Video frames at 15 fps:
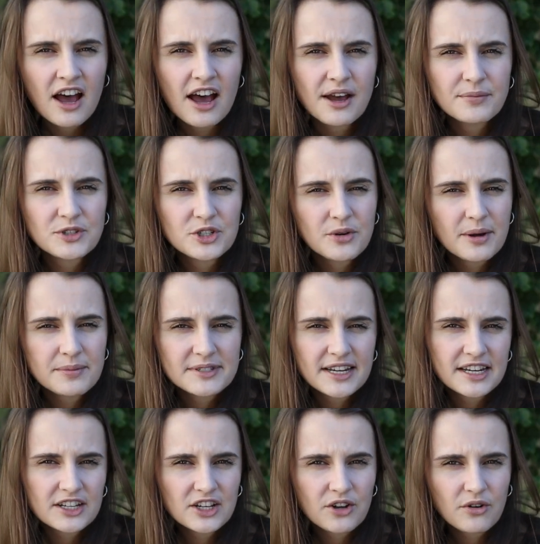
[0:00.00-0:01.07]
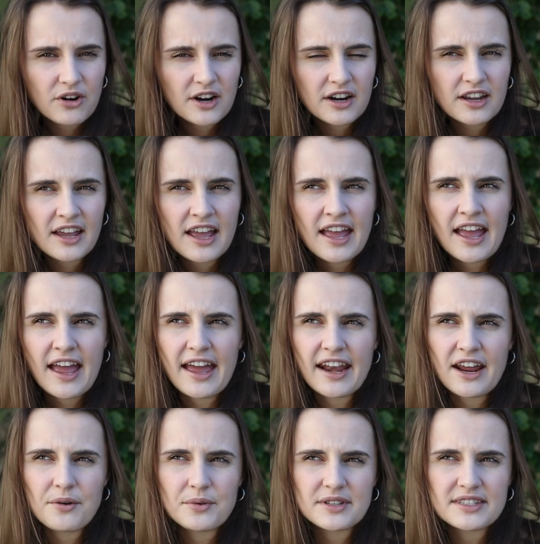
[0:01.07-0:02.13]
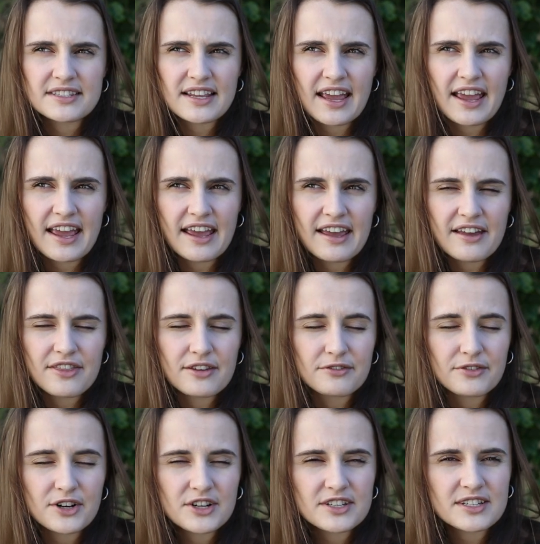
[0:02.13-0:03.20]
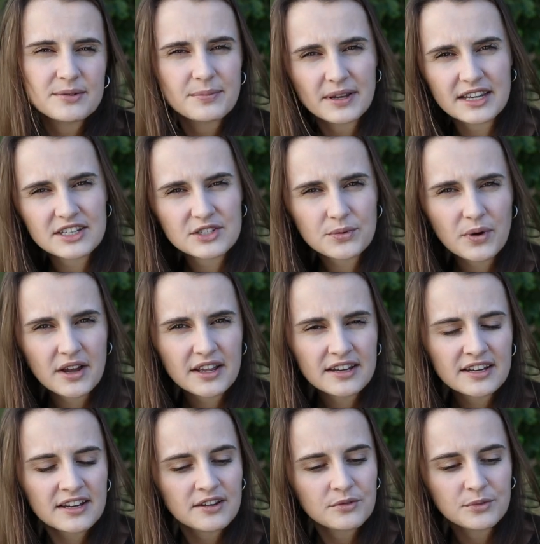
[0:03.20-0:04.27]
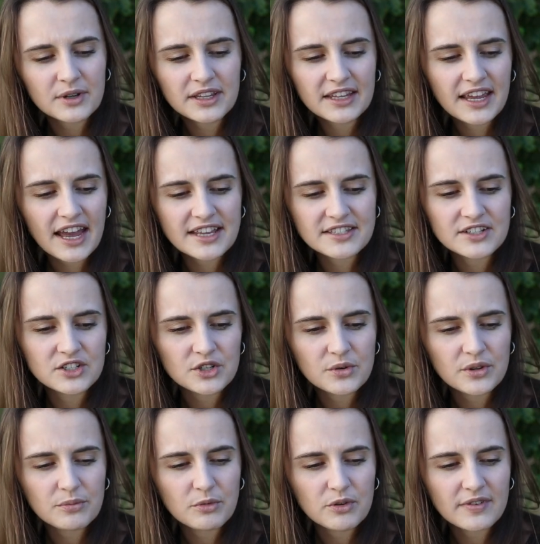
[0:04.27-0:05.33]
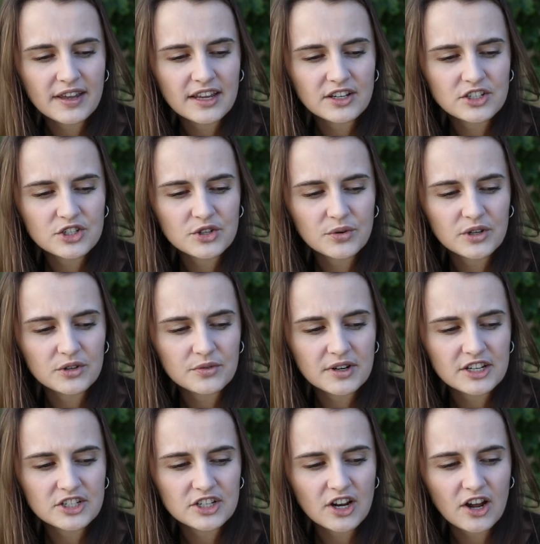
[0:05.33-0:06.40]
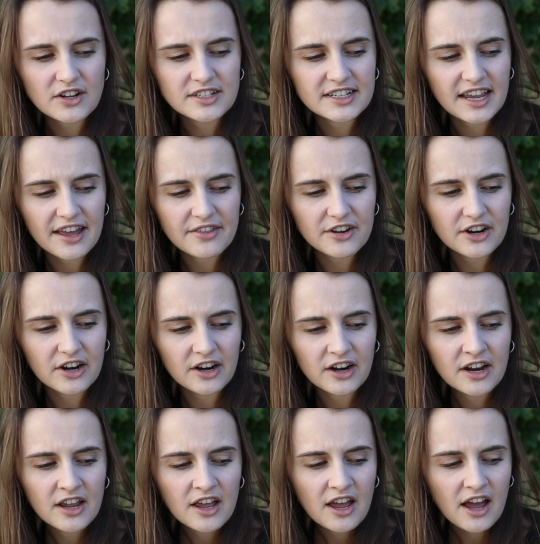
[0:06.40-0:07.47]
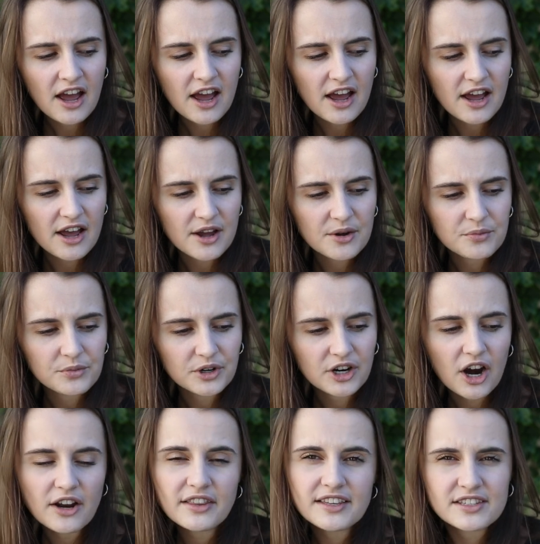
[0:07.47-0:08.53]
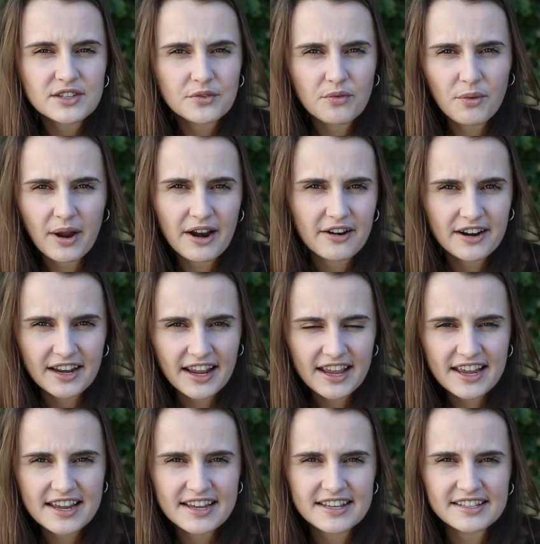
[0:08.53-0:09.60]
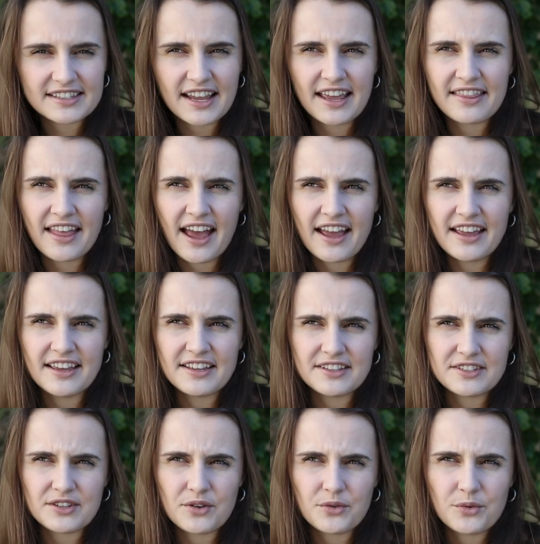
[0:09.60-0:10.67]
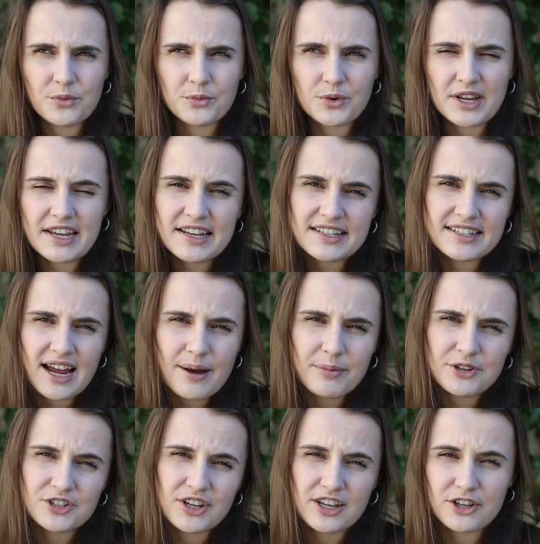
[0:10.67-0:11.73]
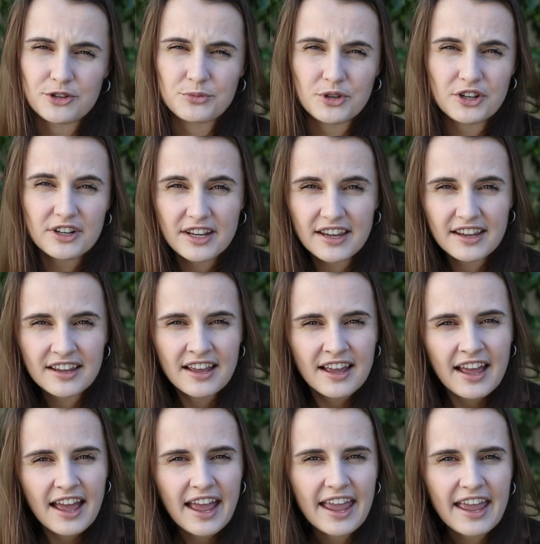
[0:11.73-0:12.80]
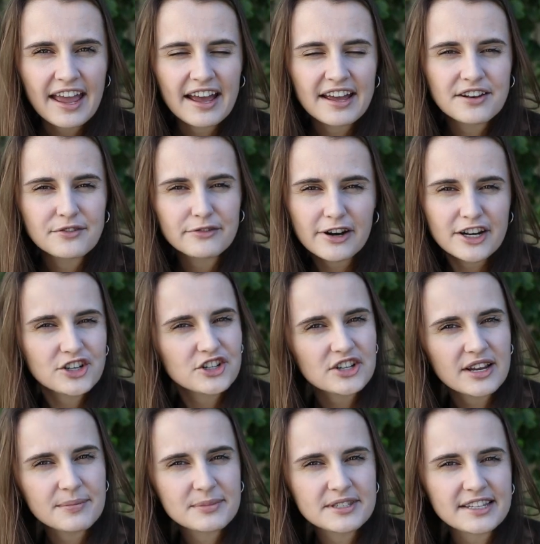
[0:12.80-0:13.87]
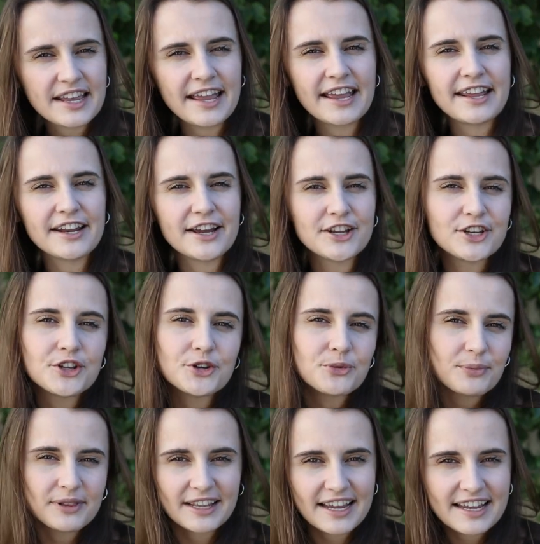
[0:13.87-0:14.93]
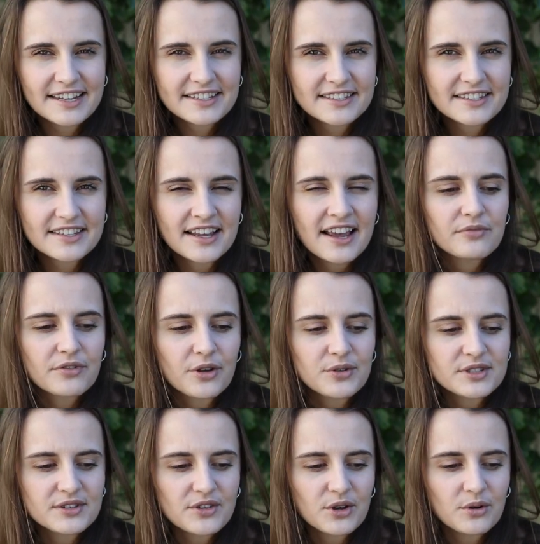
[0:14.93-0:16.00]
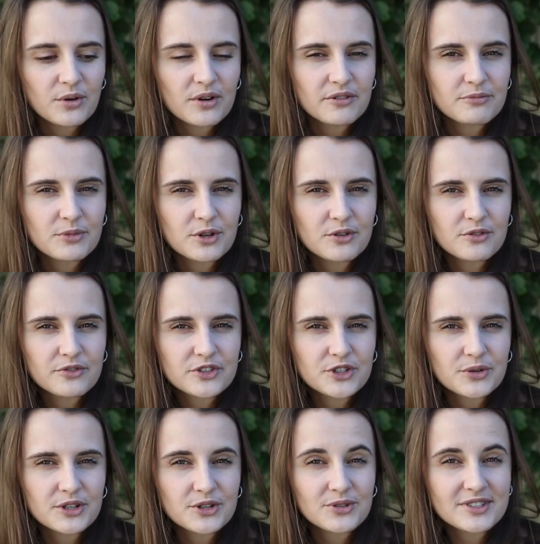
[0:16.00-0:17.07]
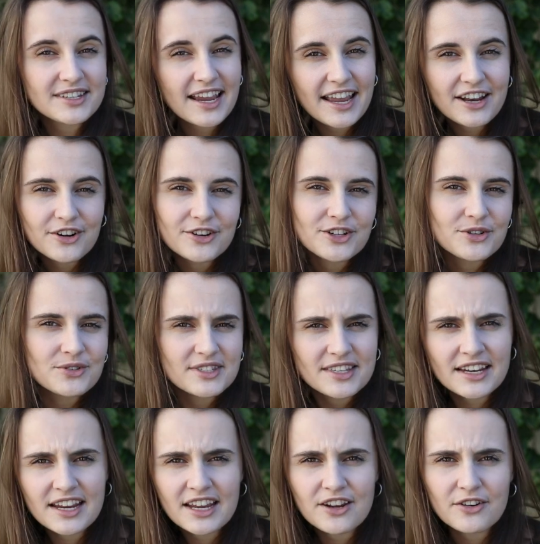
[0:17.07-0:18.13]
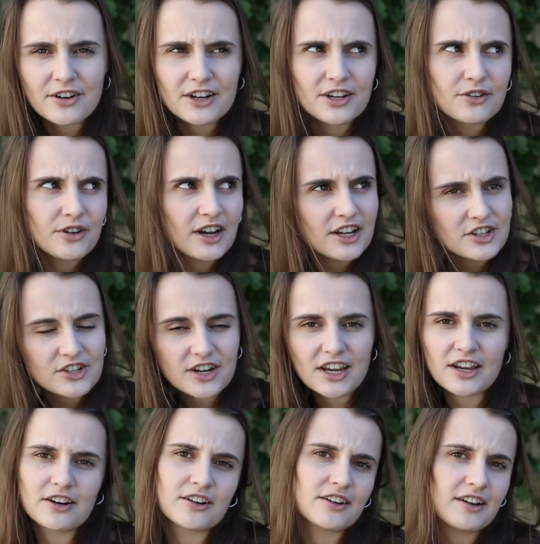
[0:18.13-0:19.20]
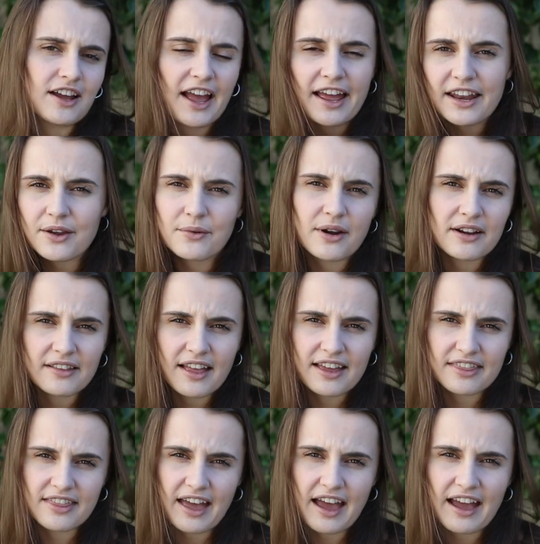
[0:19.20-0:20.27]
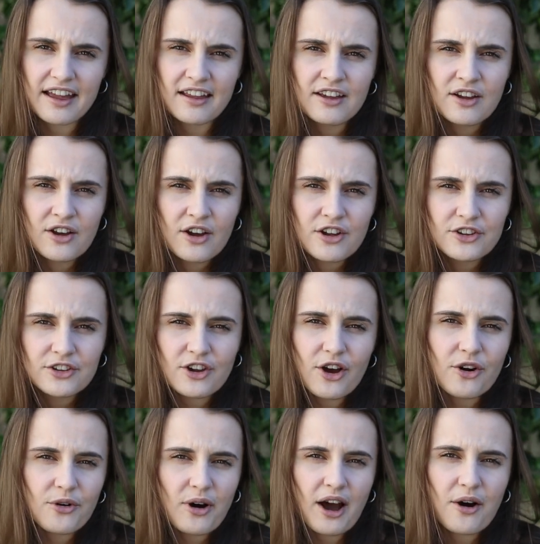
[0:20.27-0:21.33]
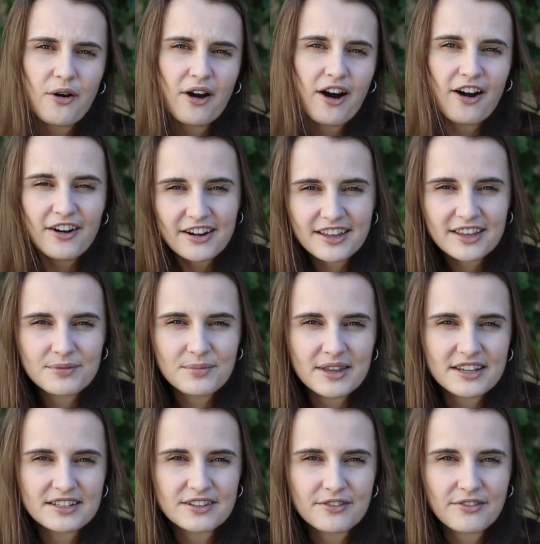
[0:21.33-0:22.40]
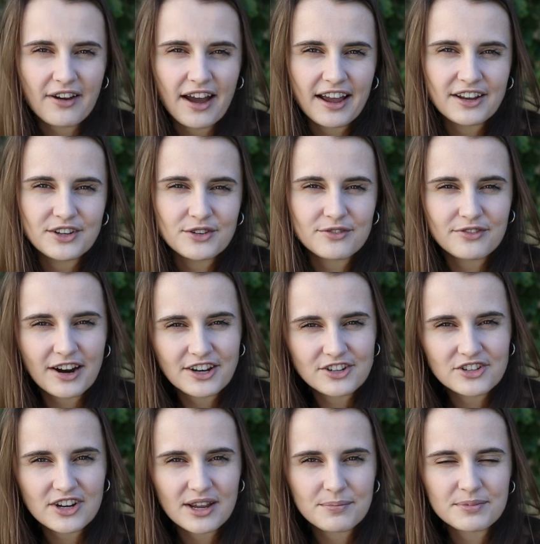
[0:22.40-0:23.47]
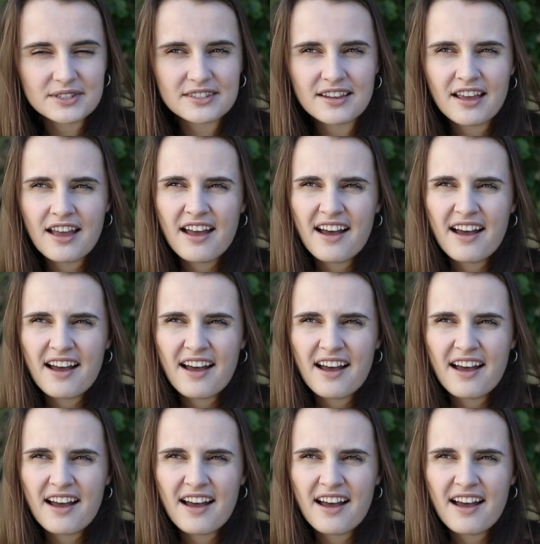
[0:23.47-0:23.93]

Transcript: um, to upstate New York, and I would say the first and biggest one really has to do with moving to a new region altogether, um, regardless of where it is, and that is re-establishing community and friendships in a new place. Those of you who have moved to a new state or a new city or a new country or anywhere like that know how hard it can be to find new friendships.